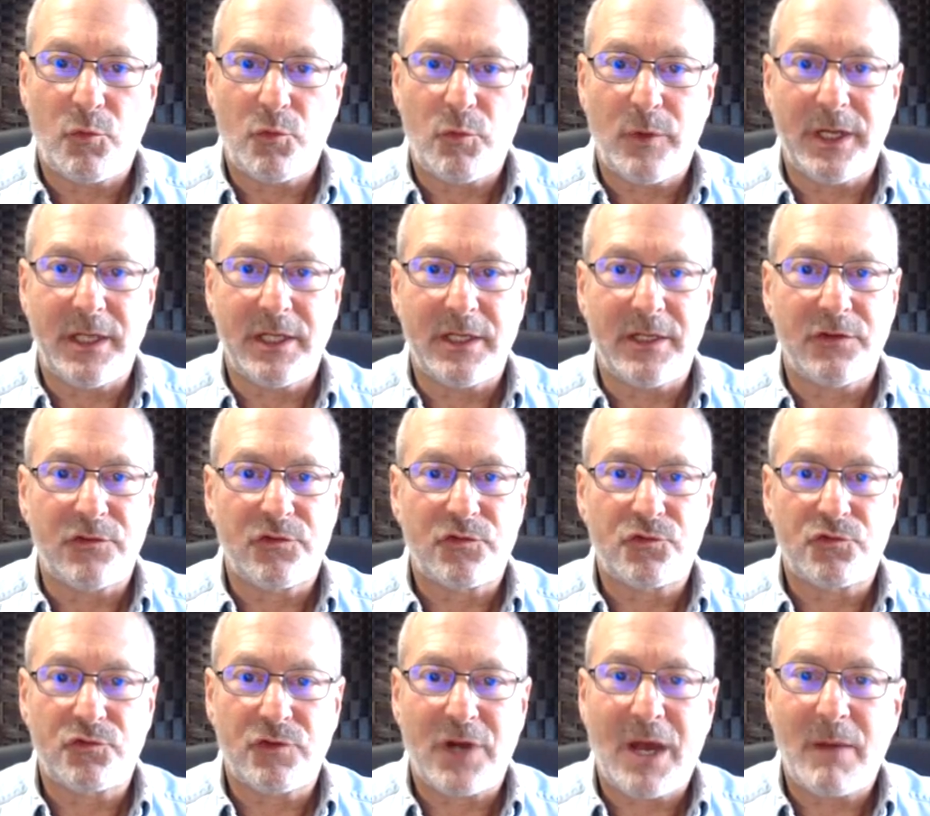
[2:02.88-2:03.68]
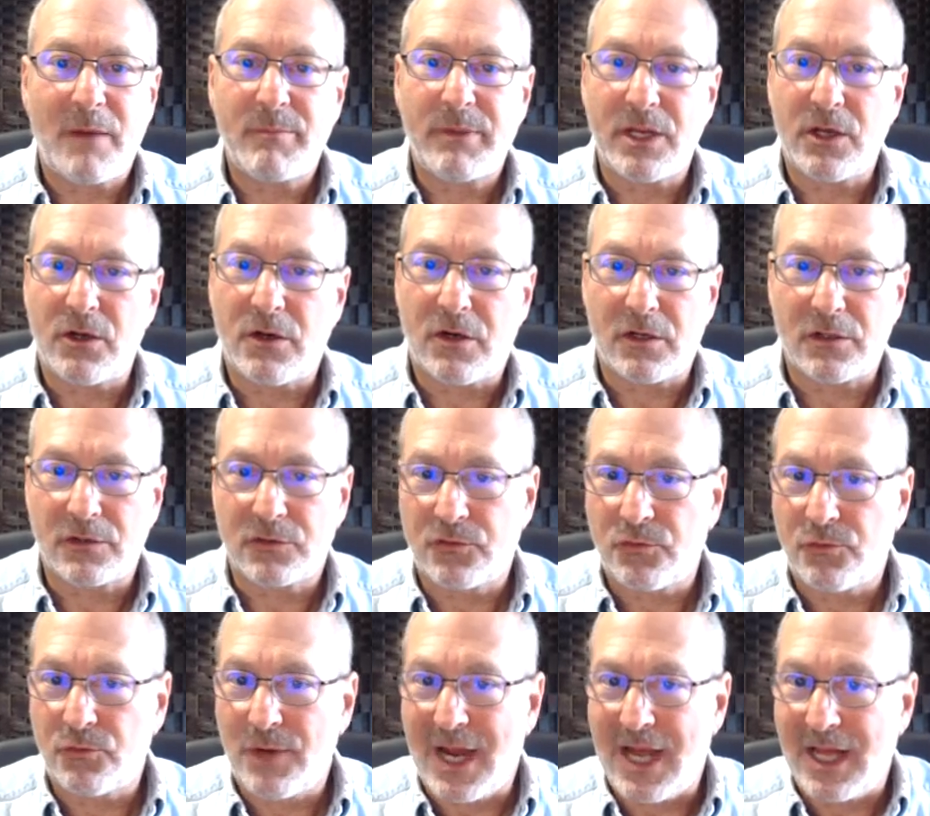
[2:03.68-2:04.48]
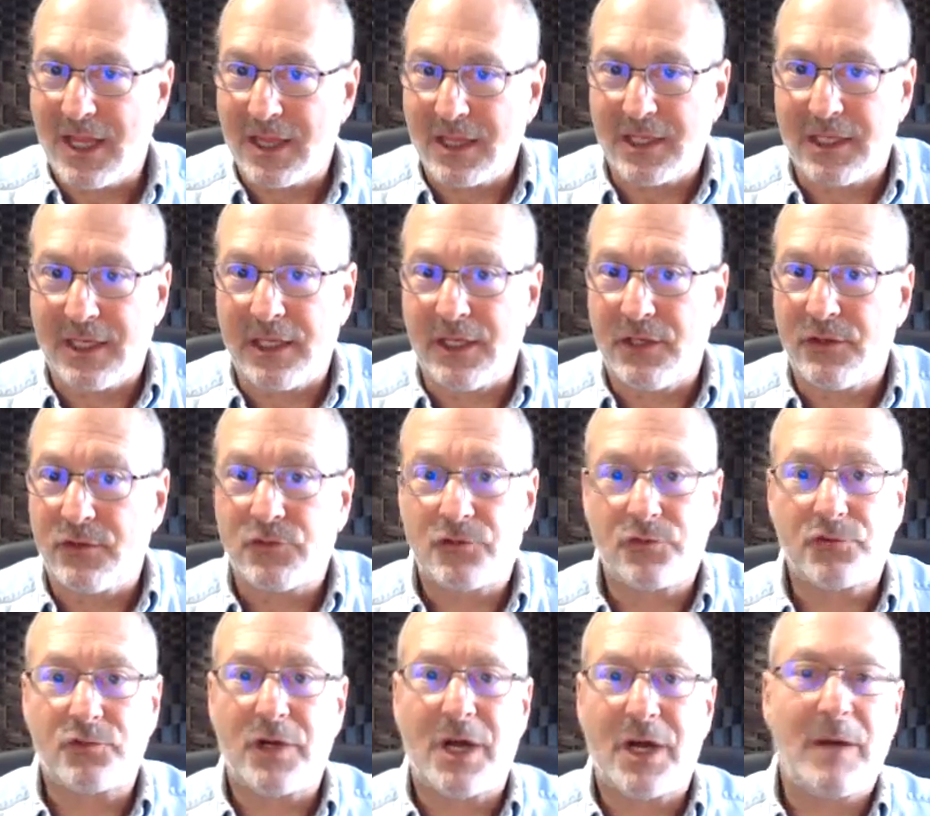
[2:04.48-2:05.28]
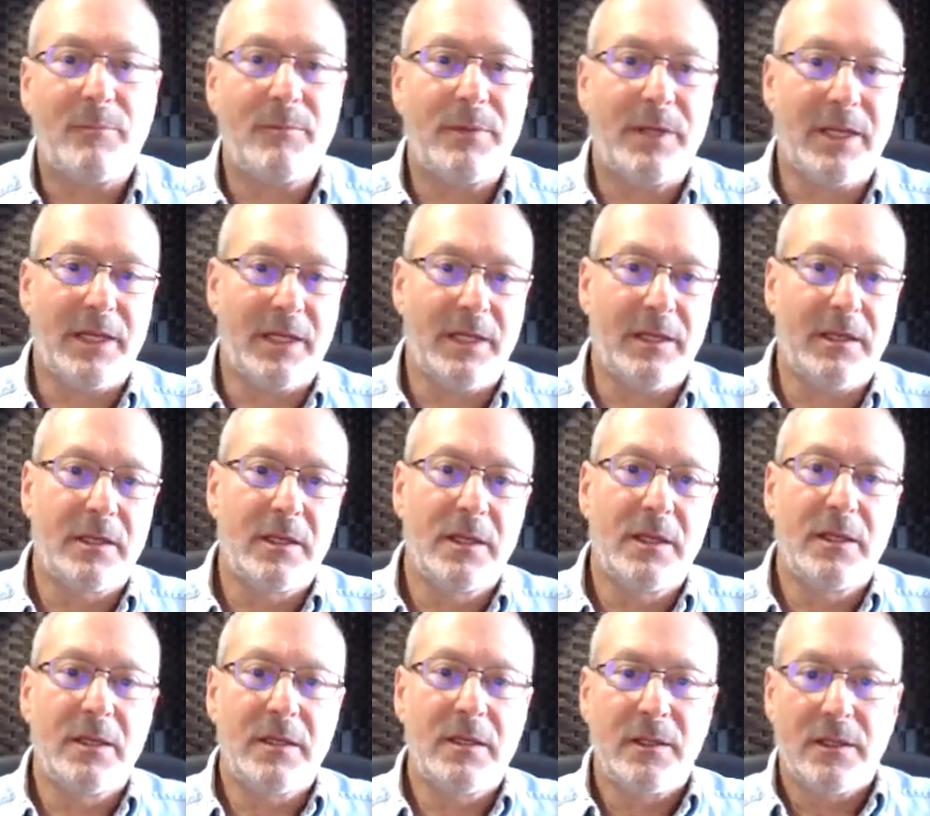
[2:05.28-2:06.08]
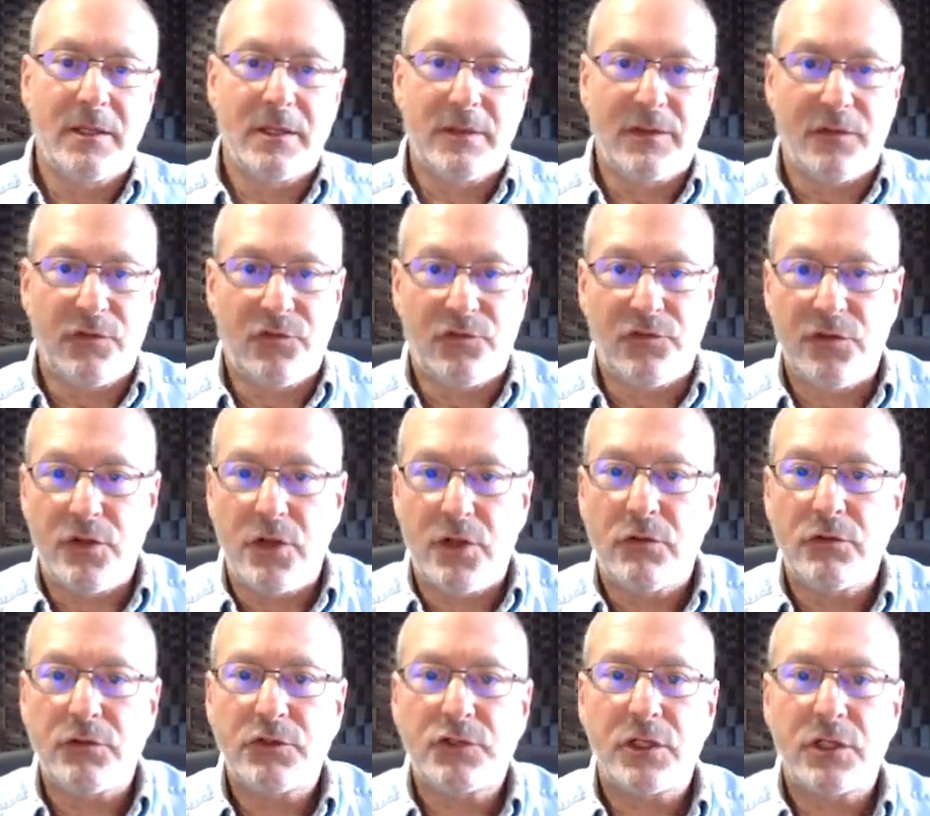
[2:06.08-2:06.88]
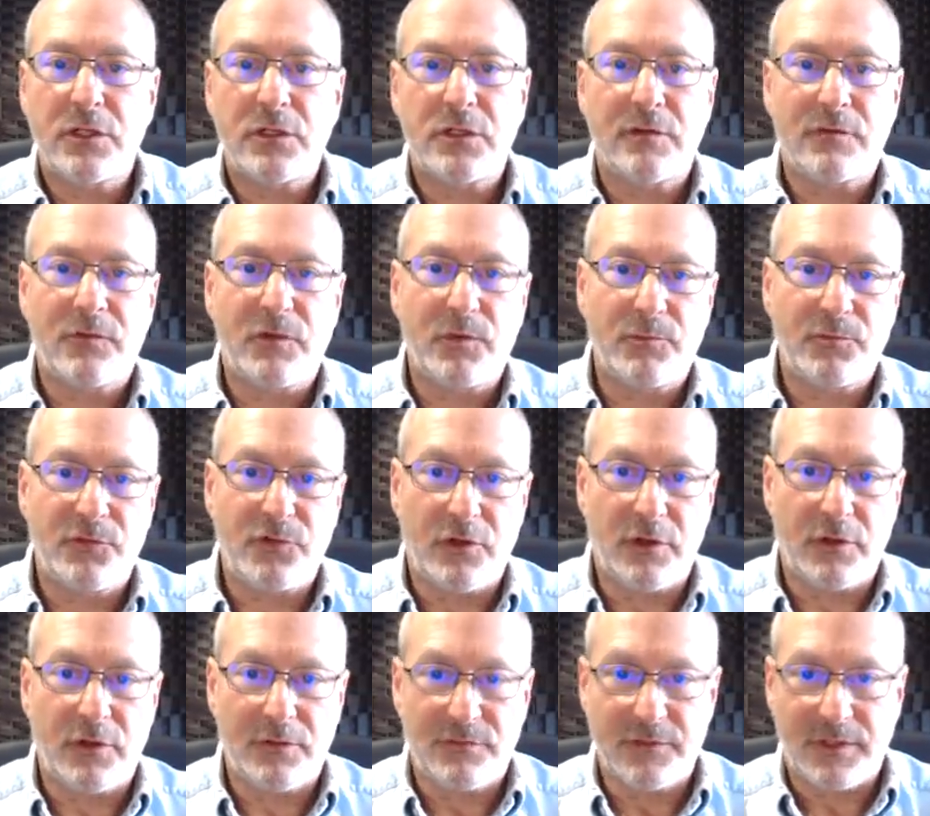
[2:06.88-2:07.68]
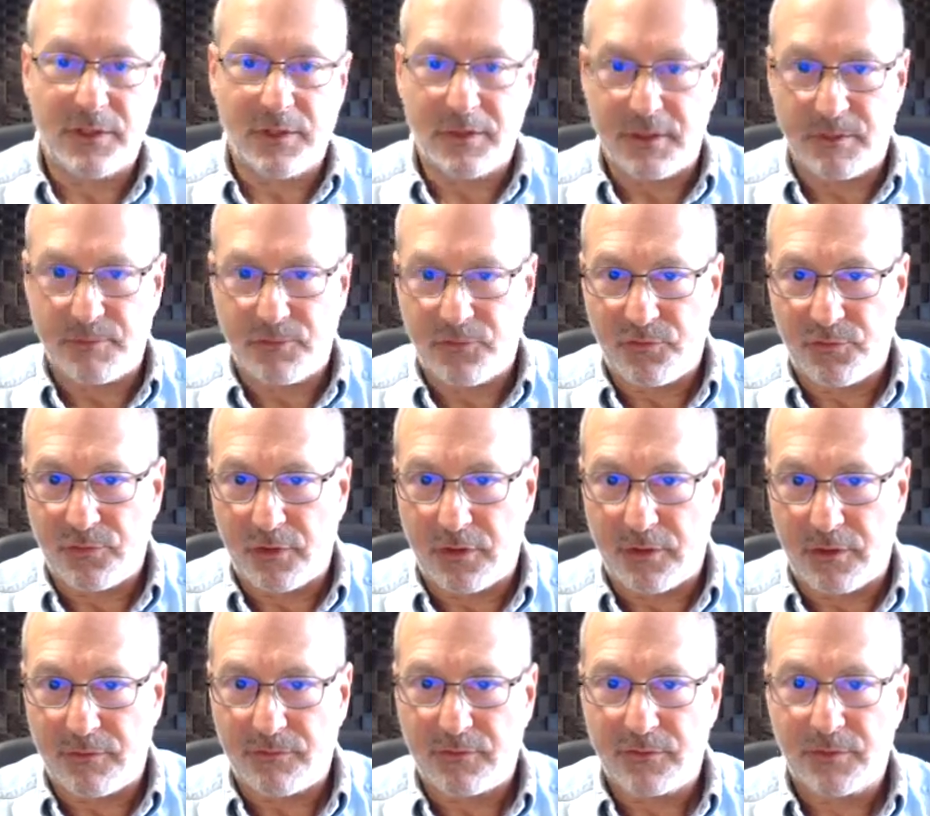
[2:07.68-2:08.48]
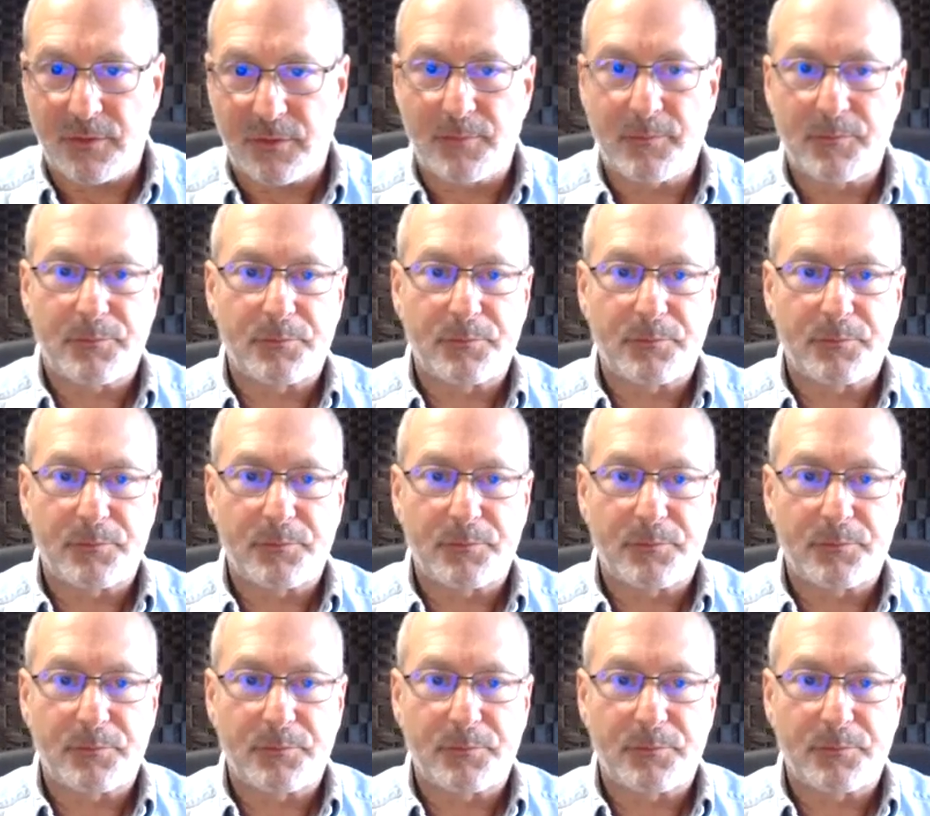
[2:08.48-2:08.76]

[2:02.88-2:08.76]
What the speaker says: witness, dropping all dualities, dropping this notion of observed and observed.